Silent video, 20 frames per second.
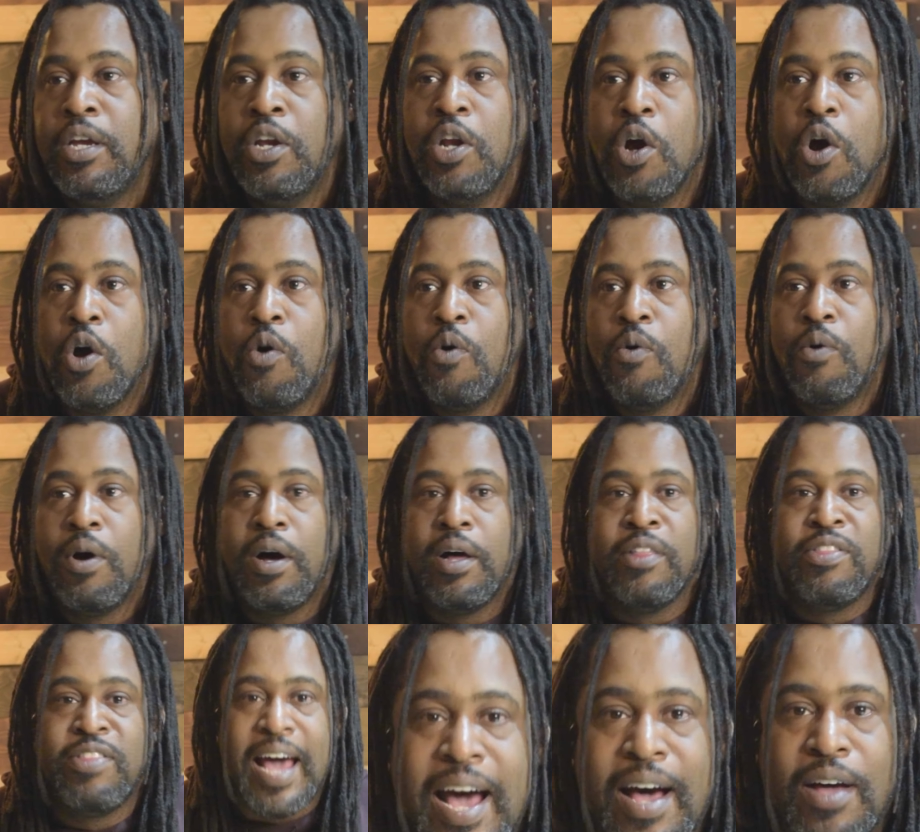you know,
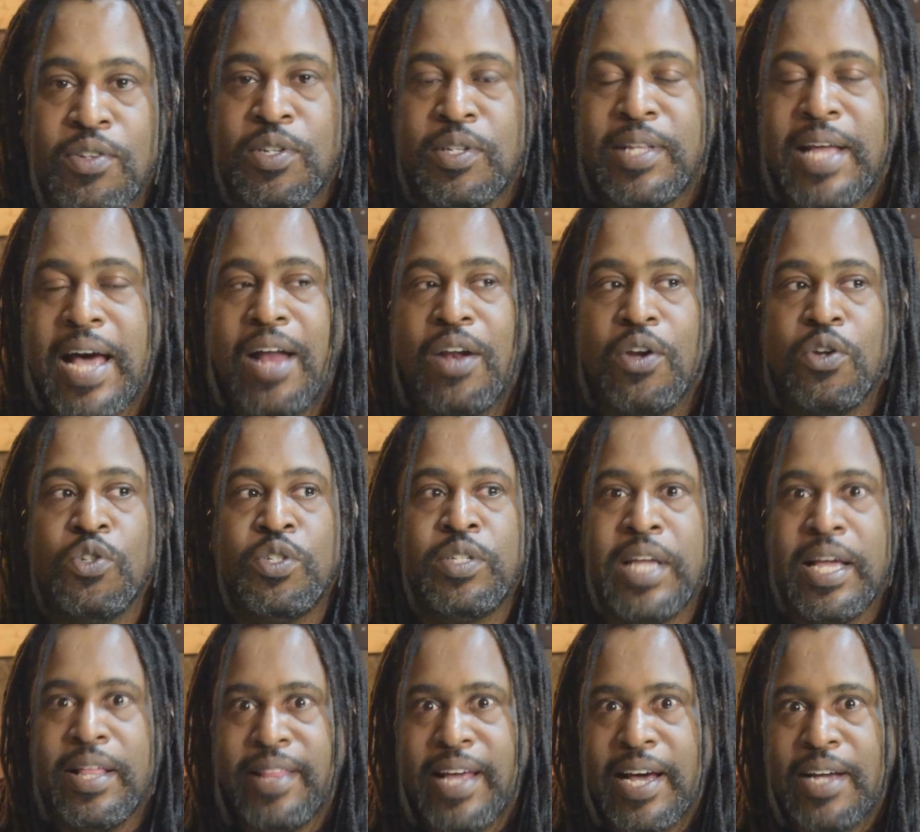thousand dollars,
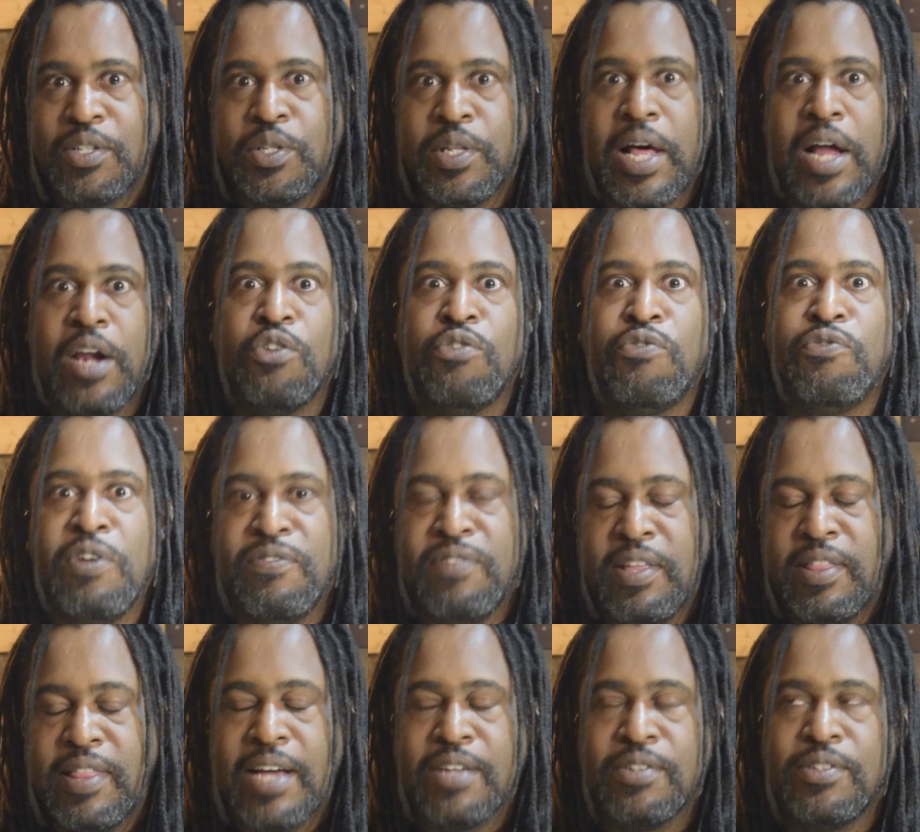ten thousand dollars,
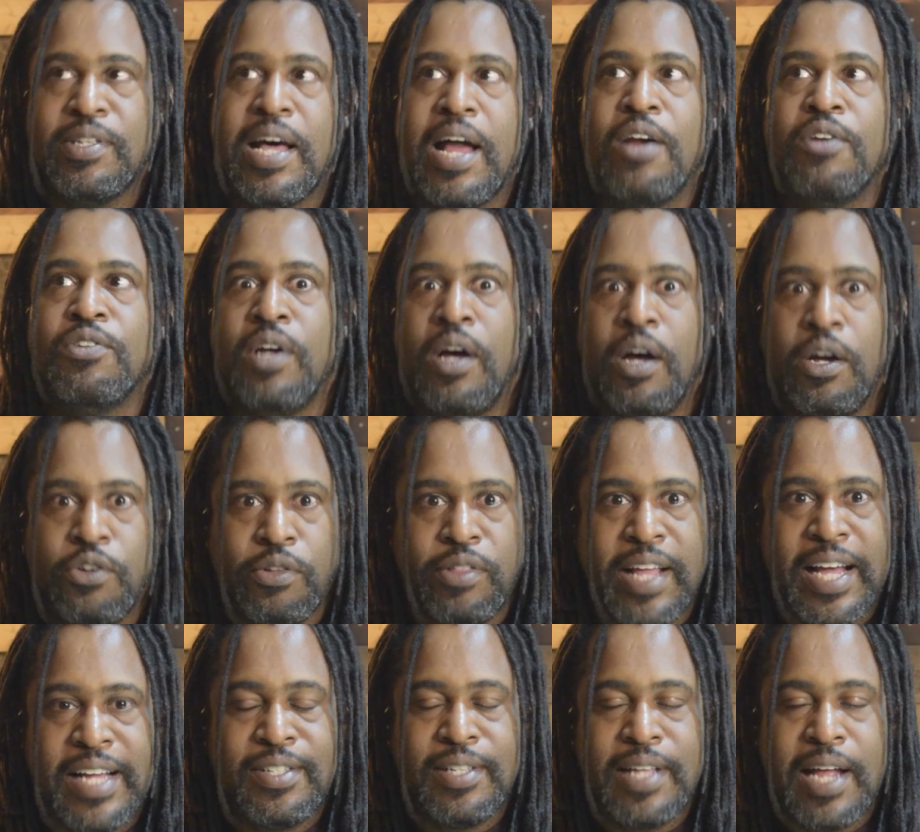fifty thousand dollars, a
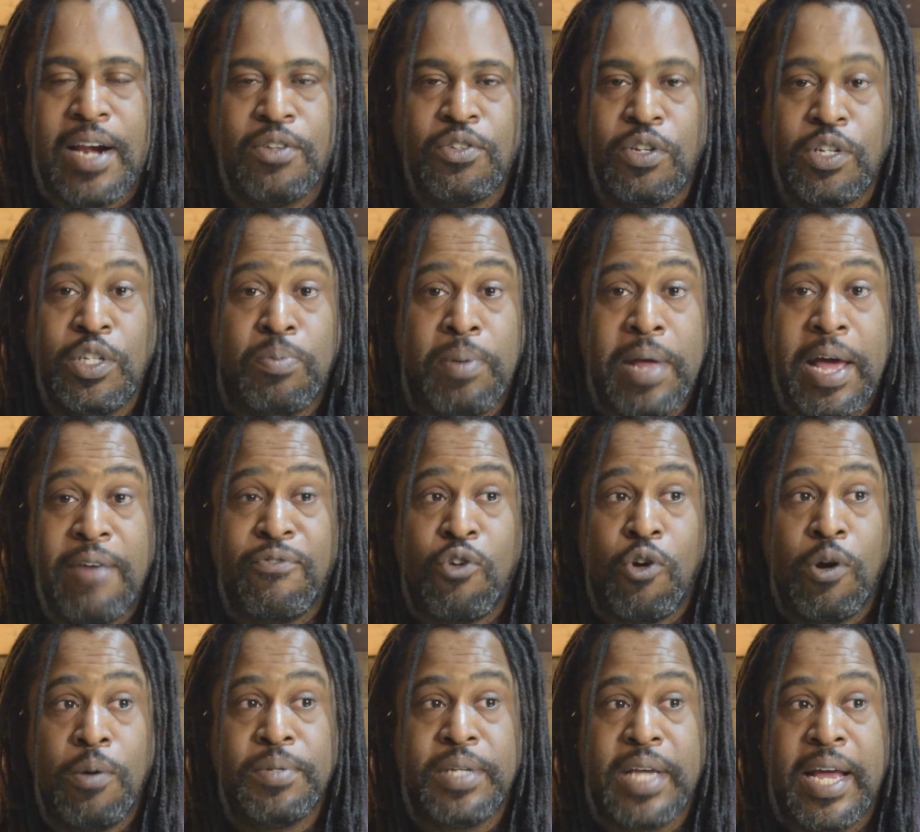hundred thousand dollars on these
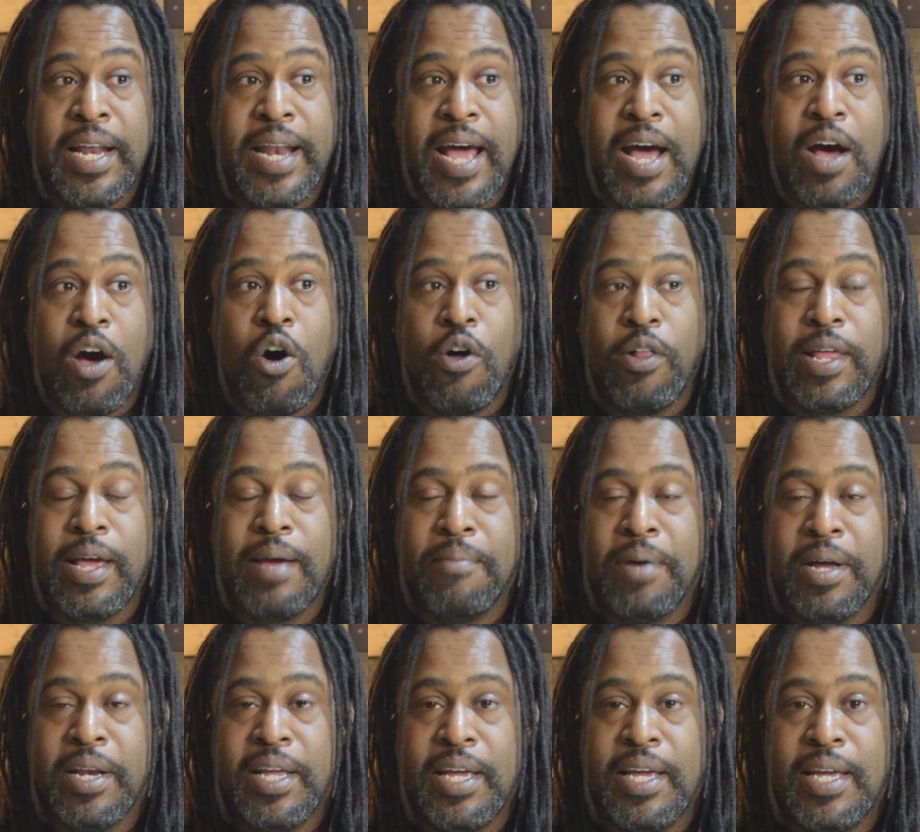platforms, and now all
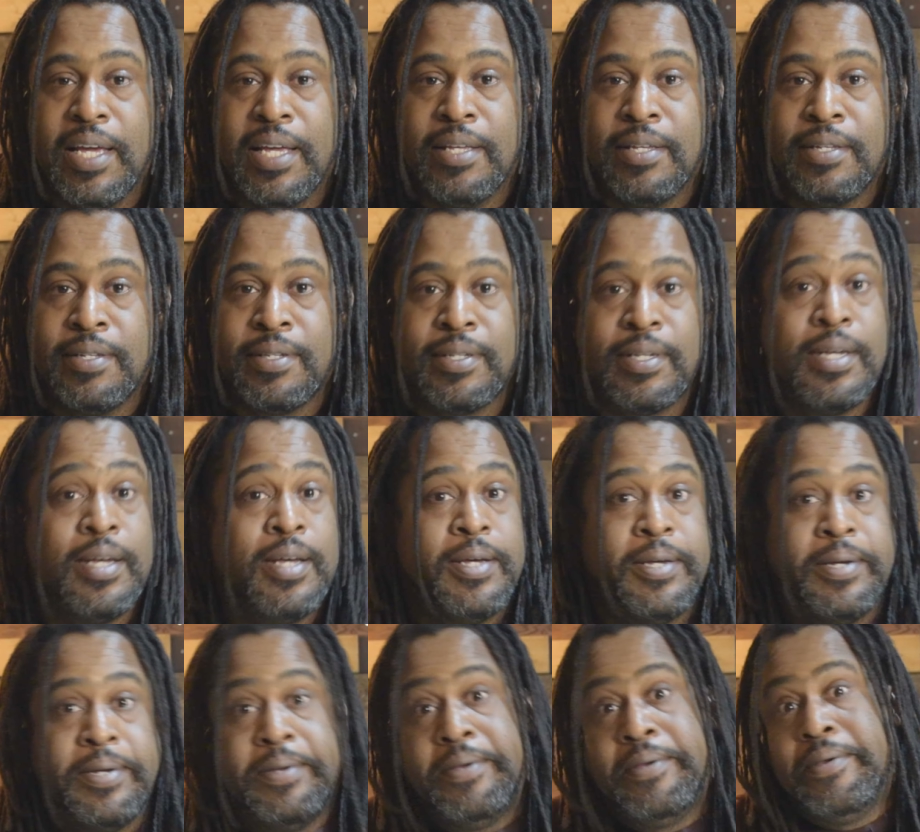that money is,
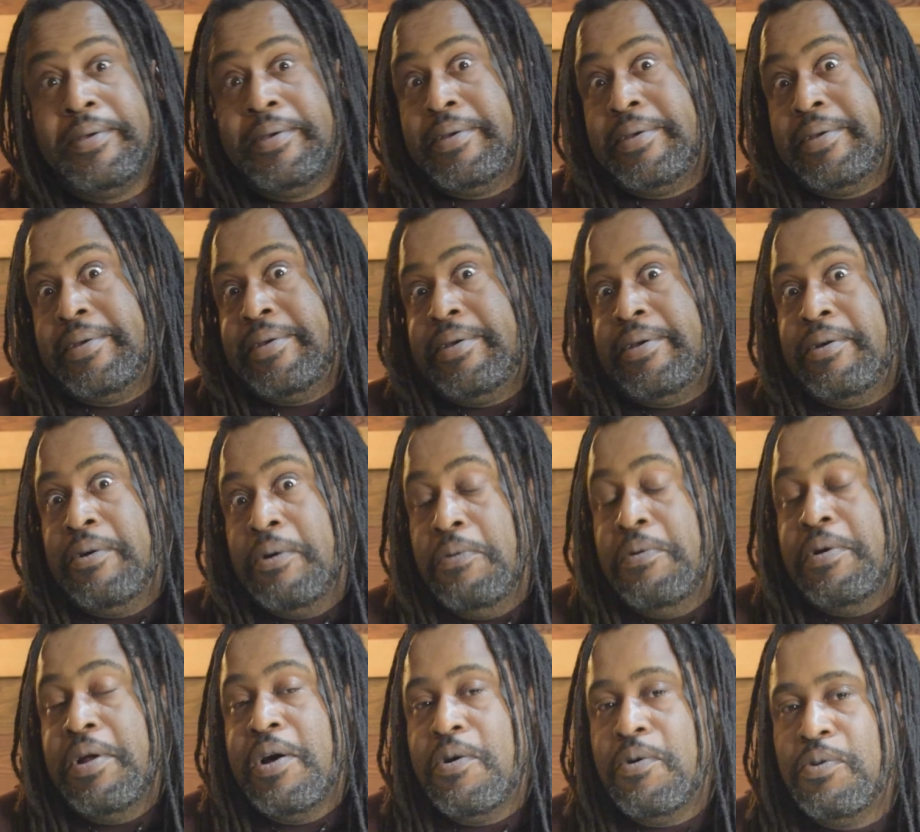
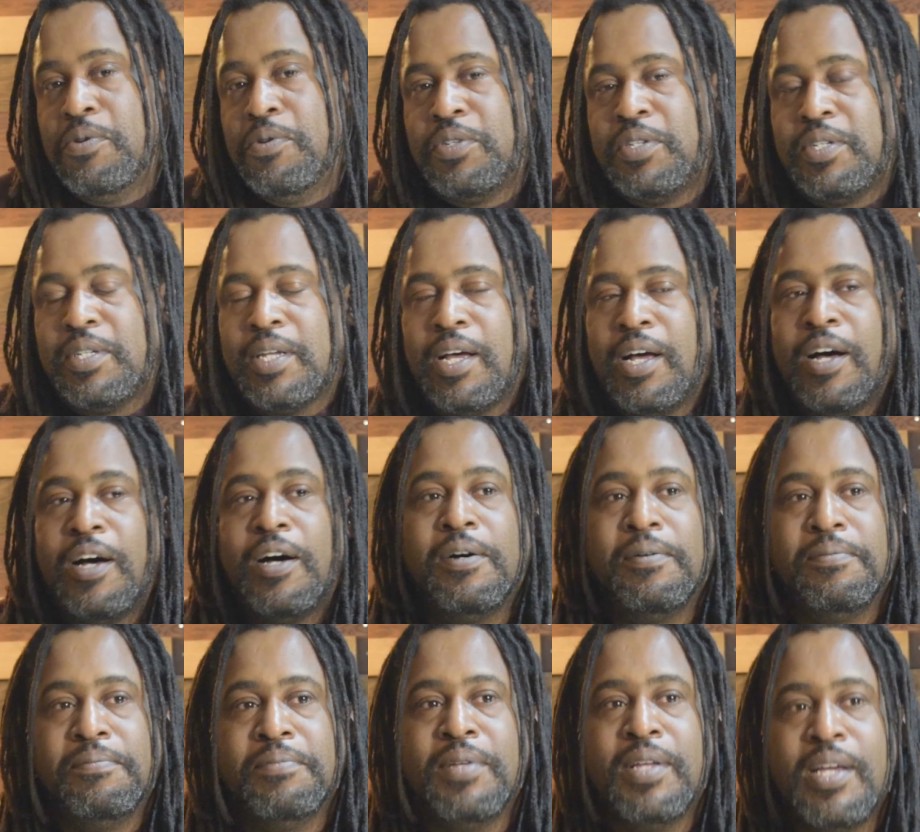who knows?
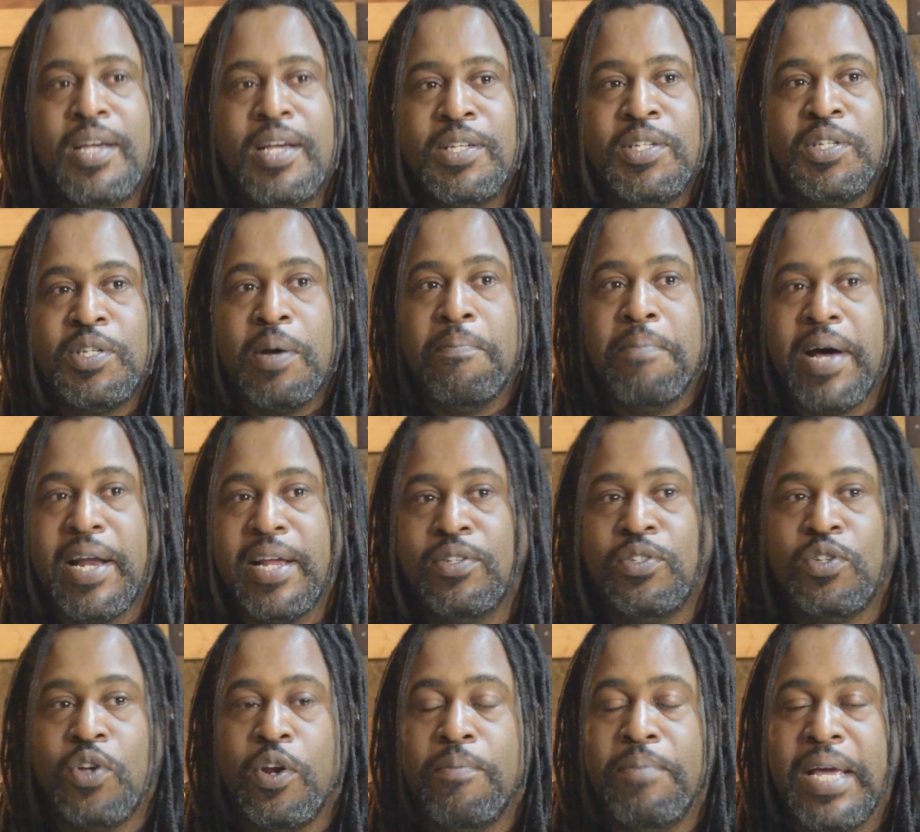Um,
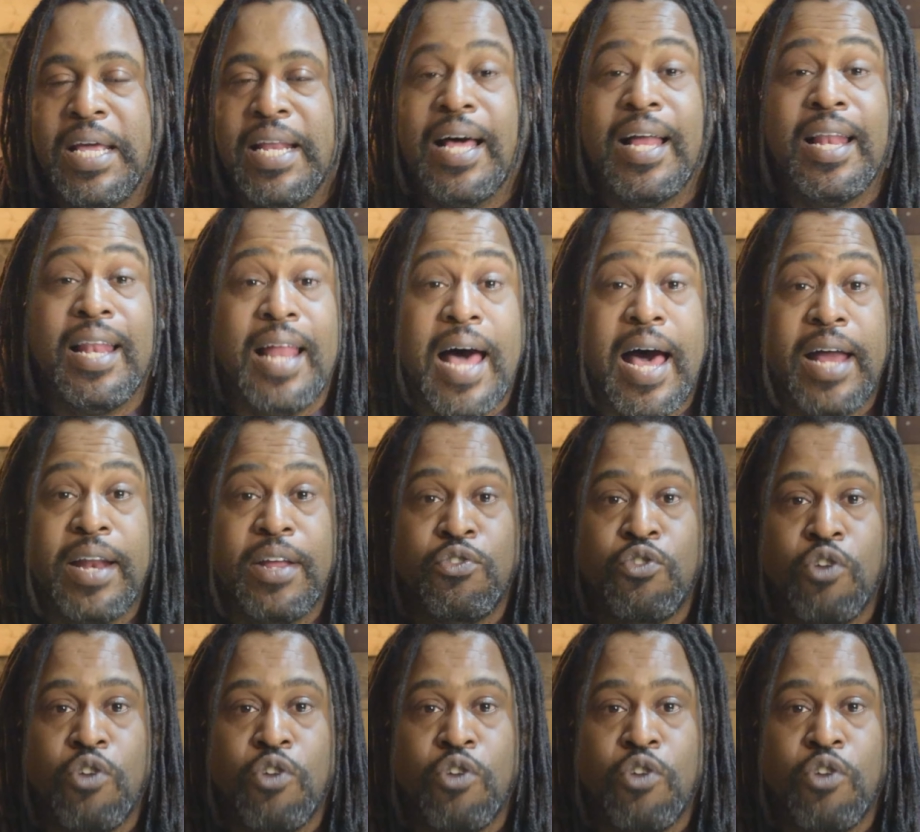somebody's going to be in a lot